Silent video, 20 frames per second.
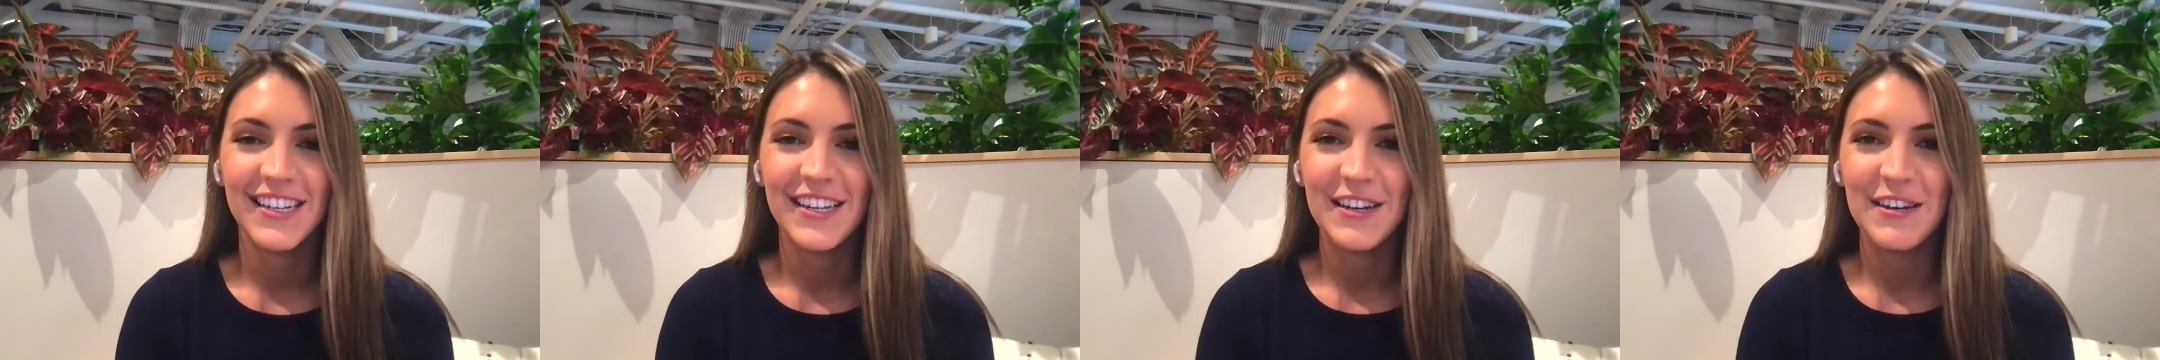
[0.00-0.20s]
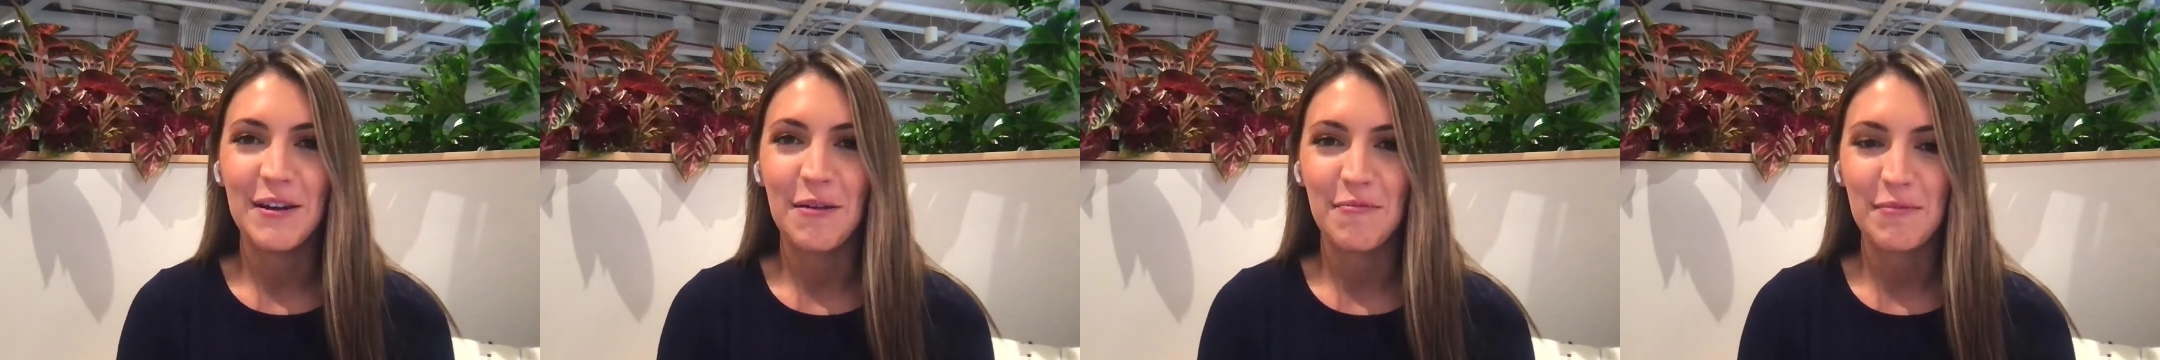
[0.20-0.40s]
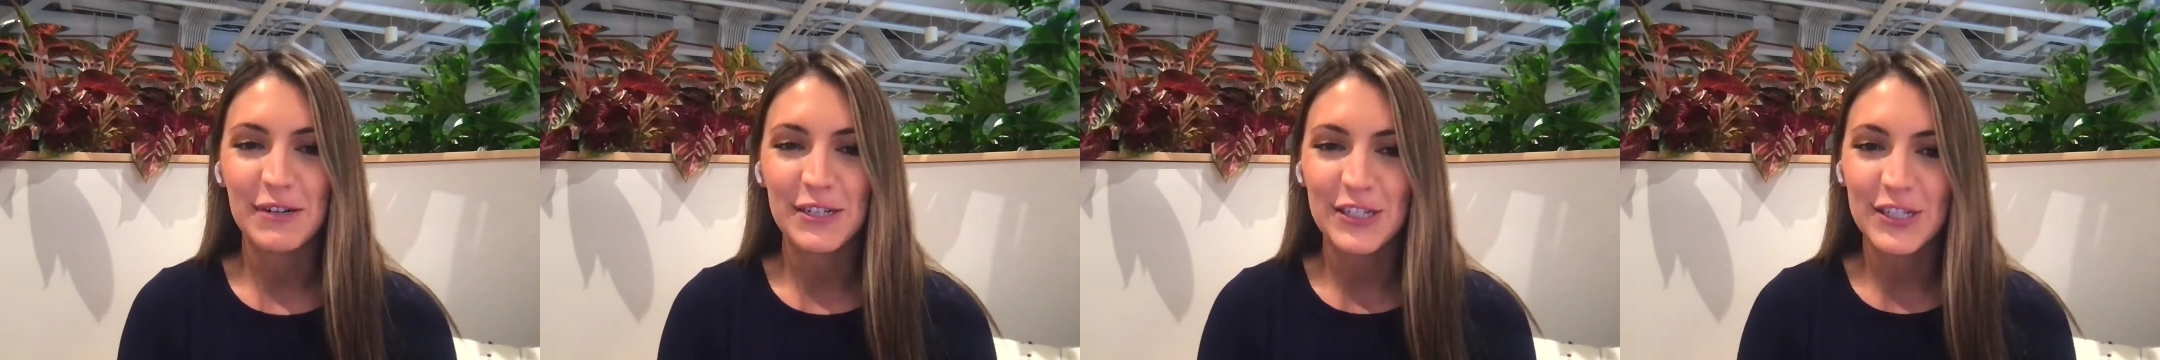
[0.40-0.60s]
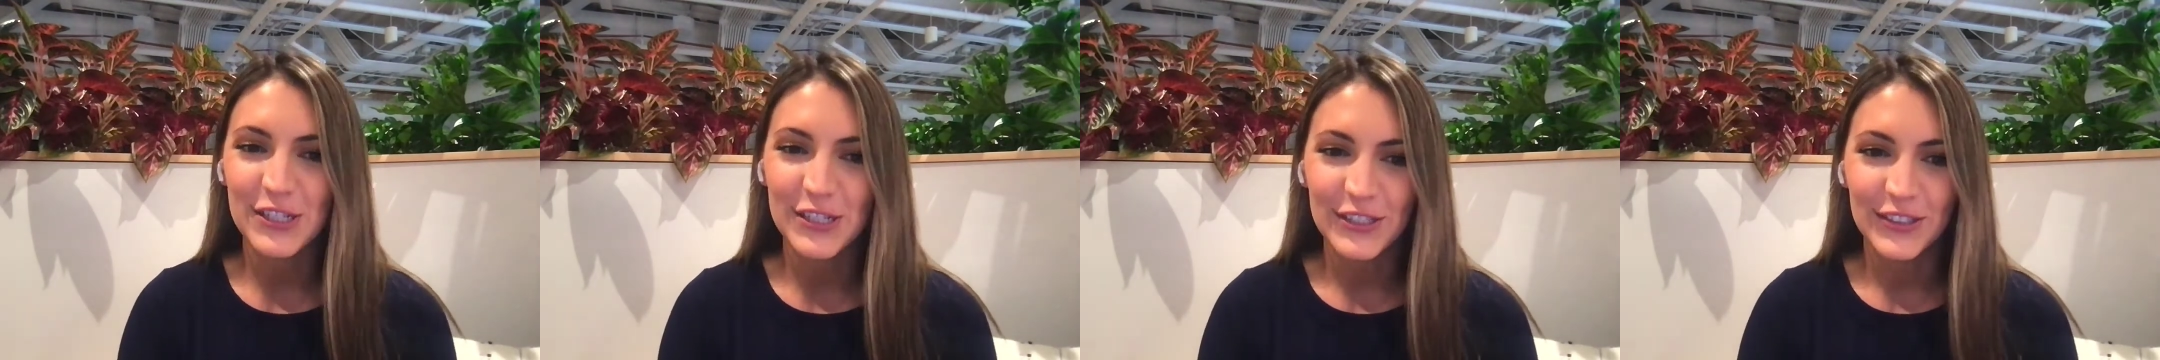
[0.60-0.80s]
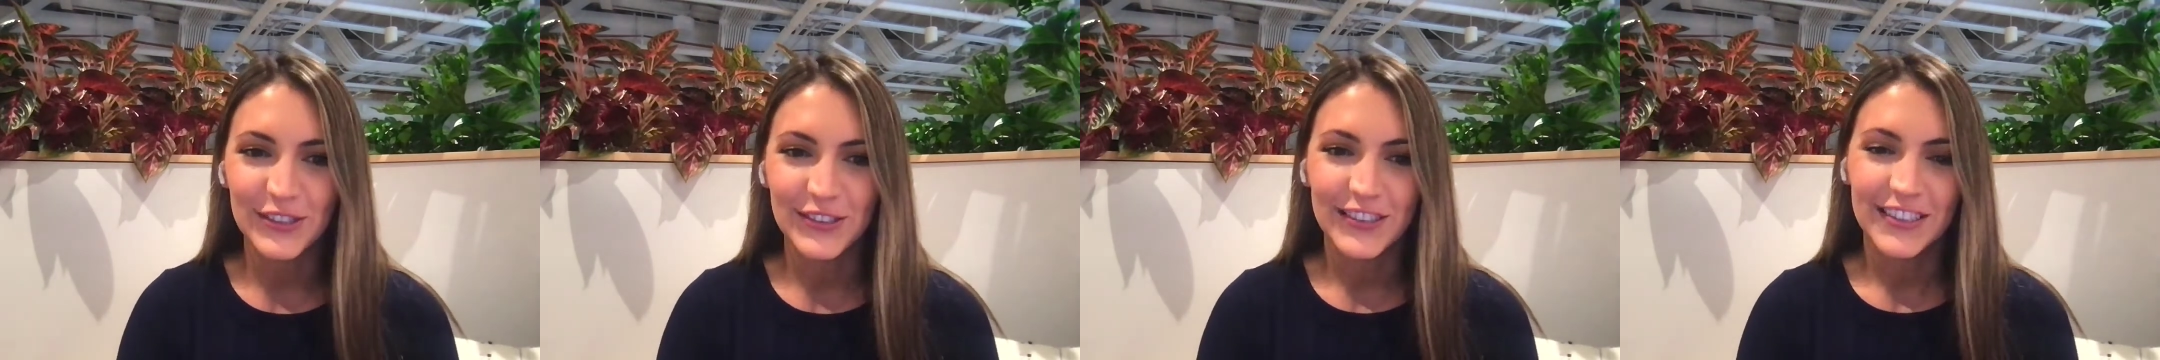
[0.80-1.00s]
Number
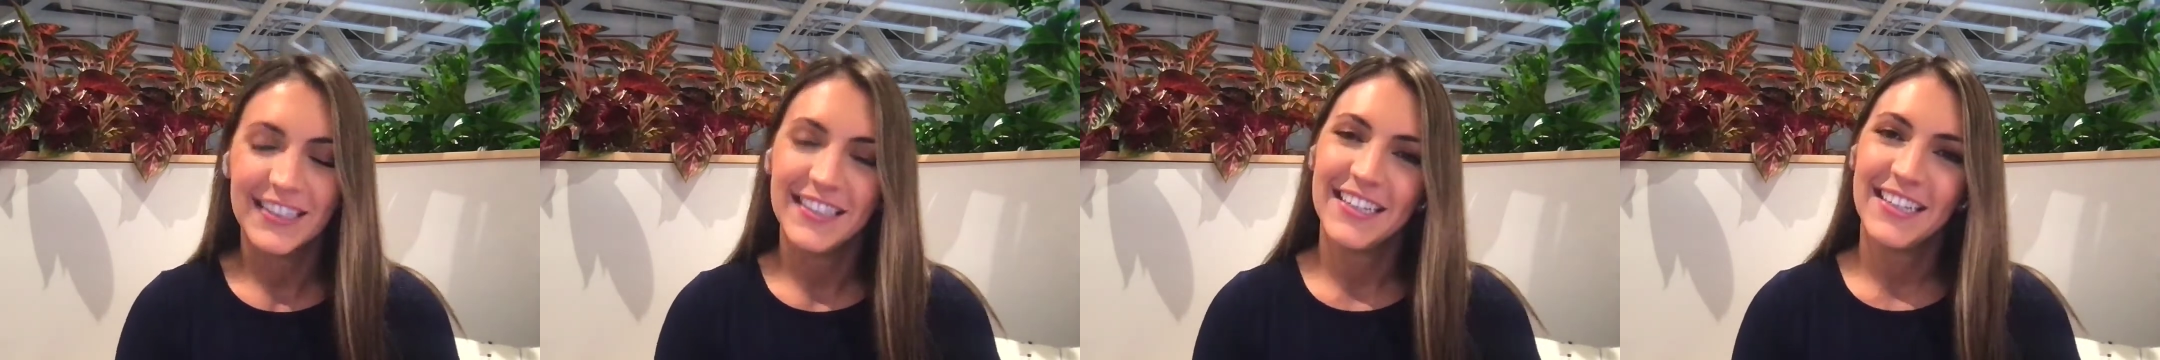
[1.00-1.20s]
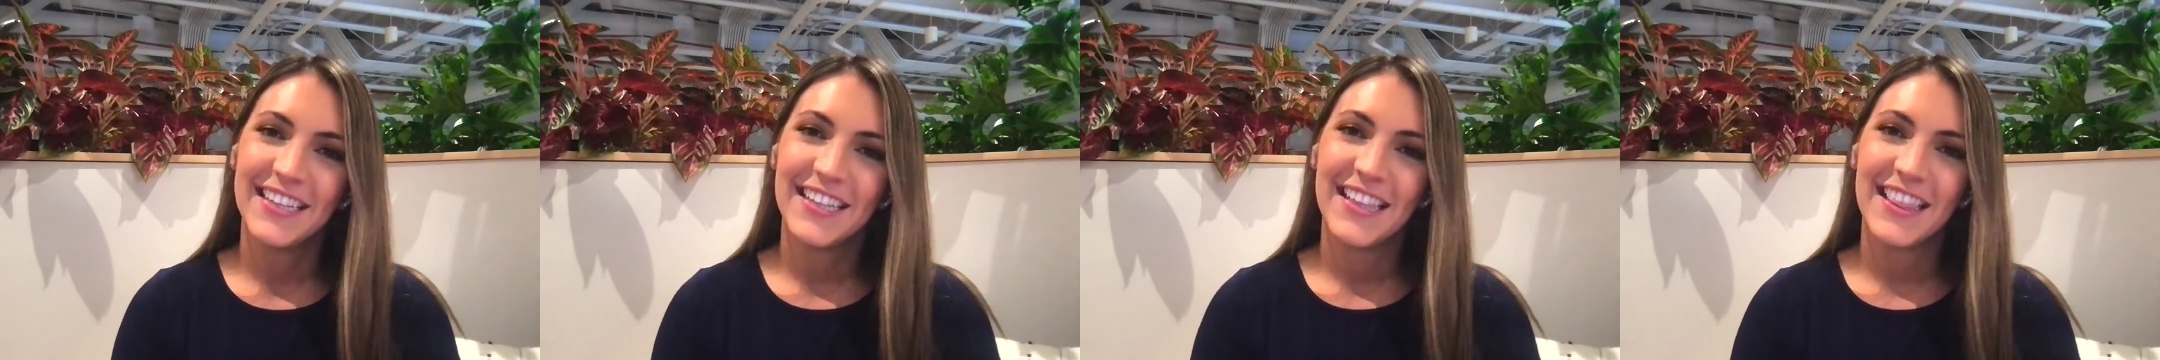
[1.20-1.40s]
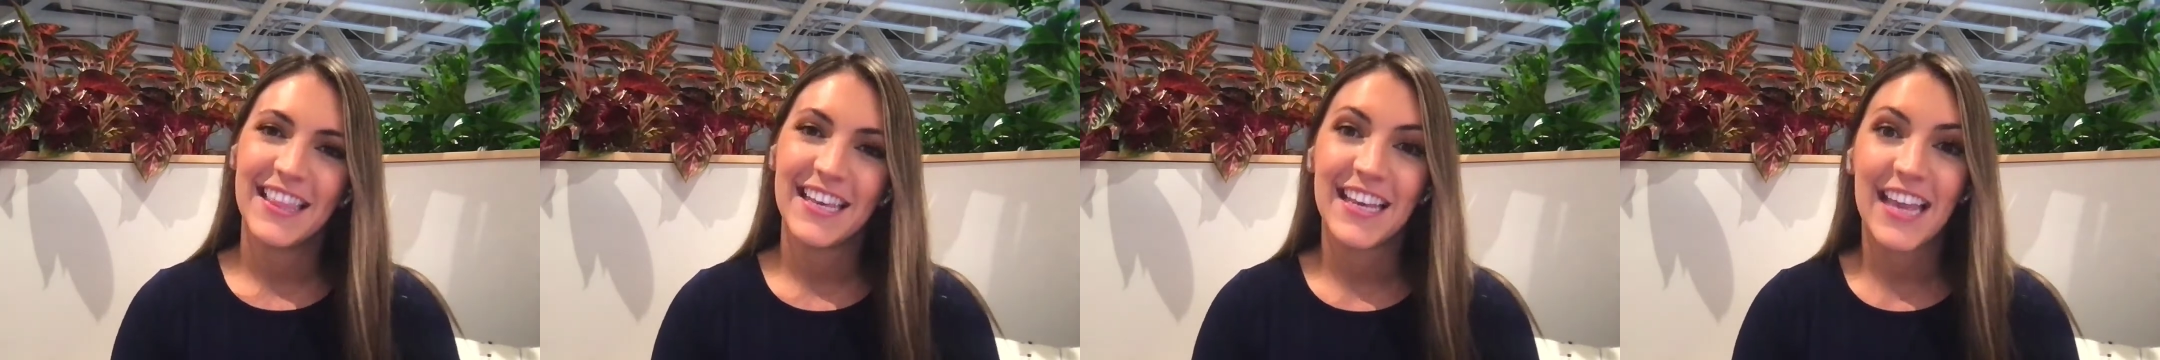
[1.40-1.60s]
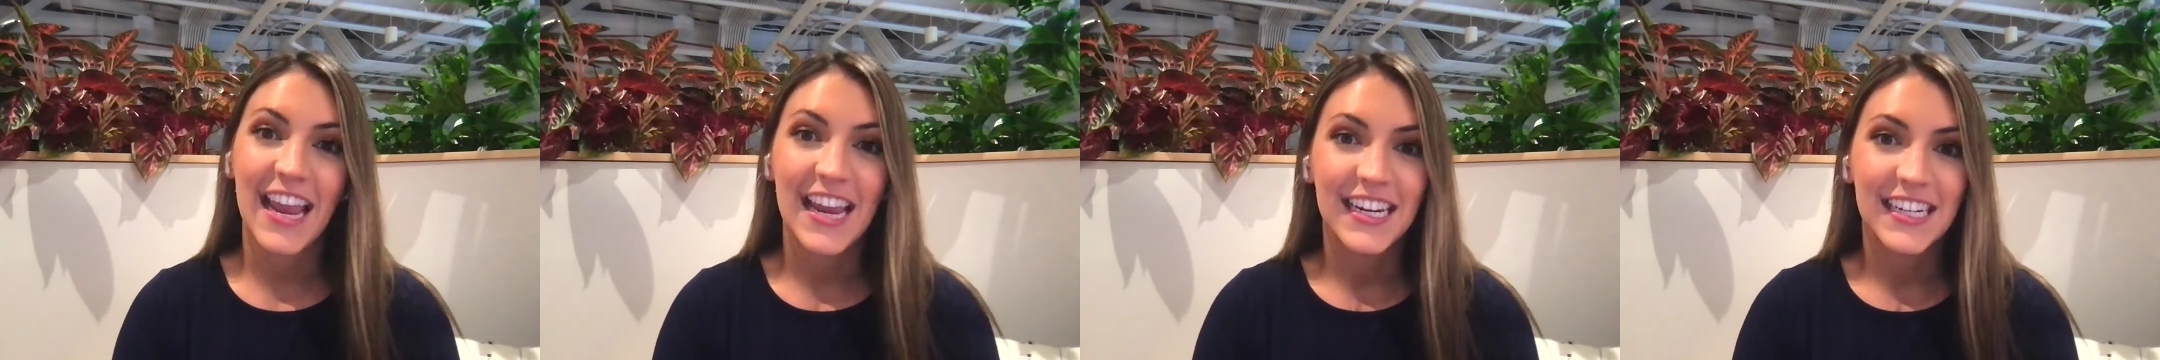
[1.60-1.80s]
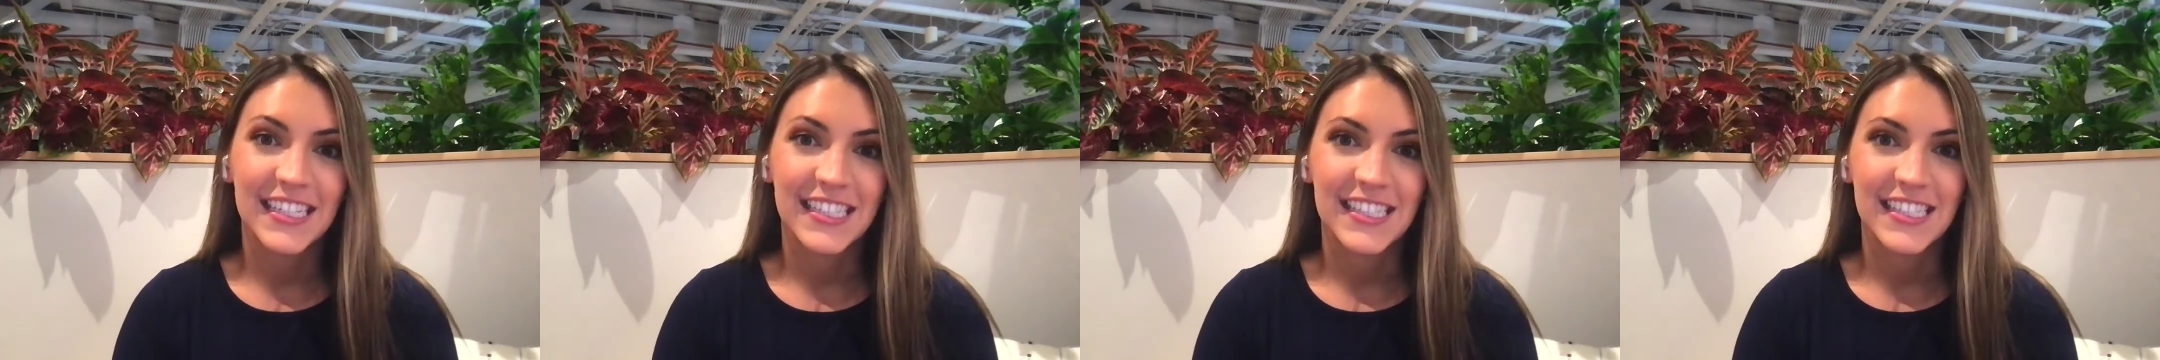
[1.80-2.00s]
two, the
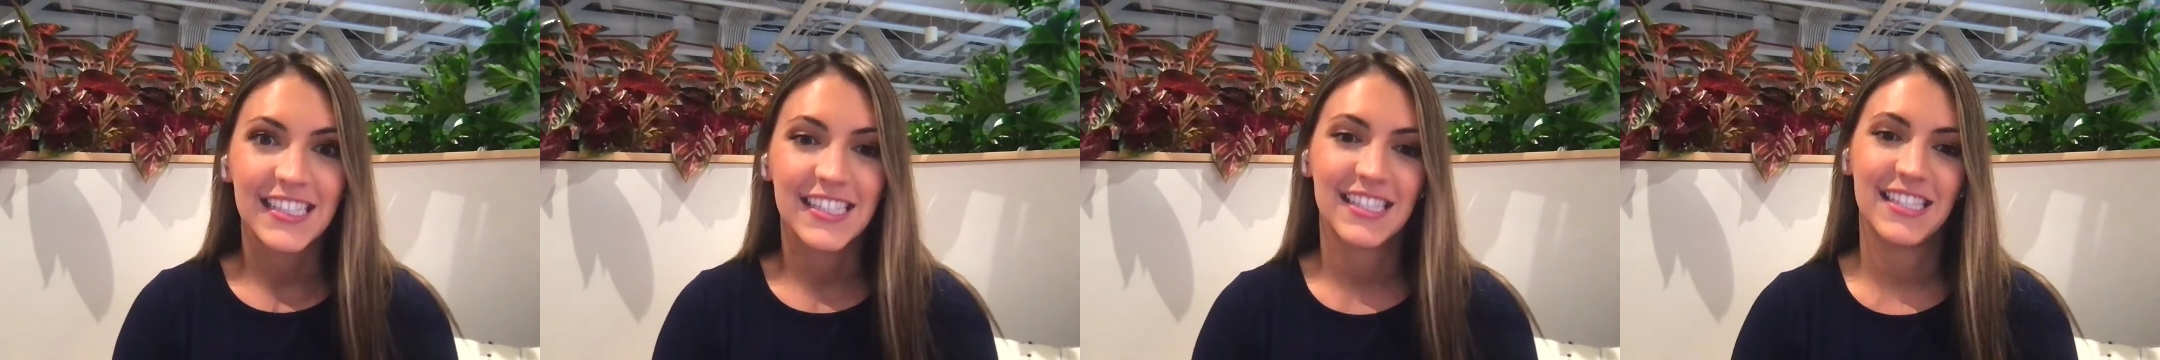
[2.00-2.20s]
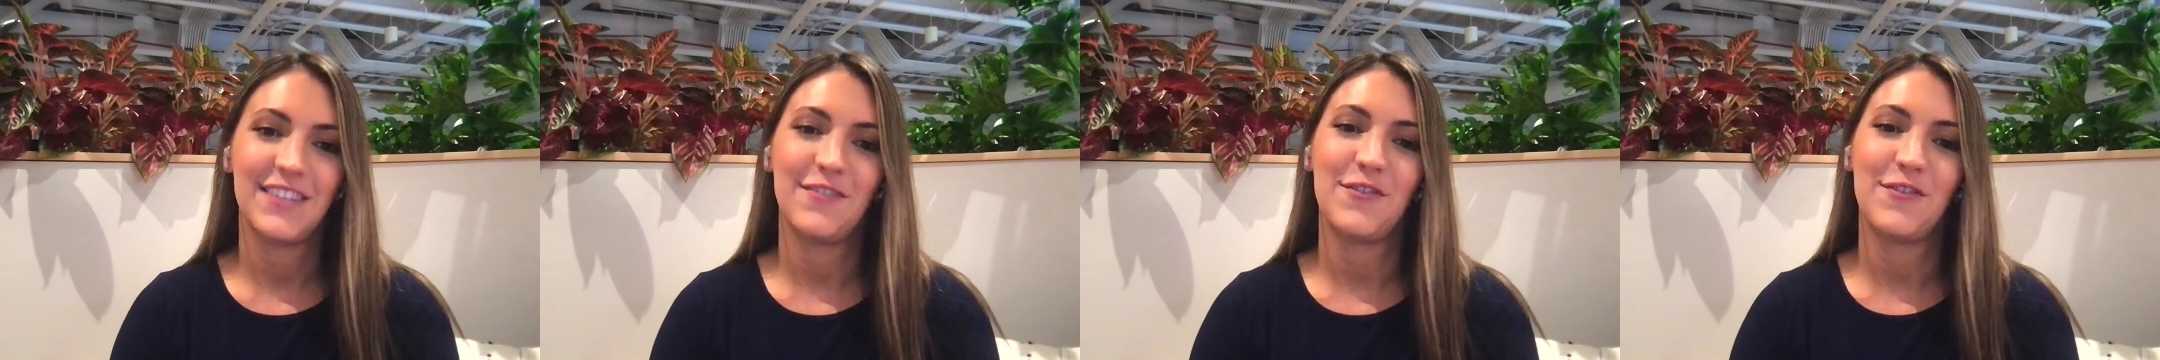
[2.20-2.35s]
cadence